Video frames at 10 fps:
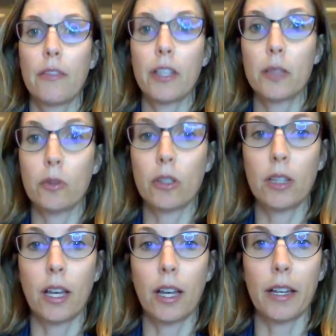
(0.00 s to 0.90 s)
Facebook
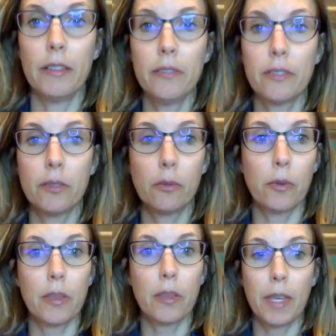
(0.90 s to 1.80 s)
Live
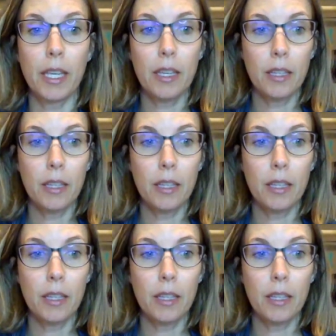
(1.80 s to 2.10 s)
with me.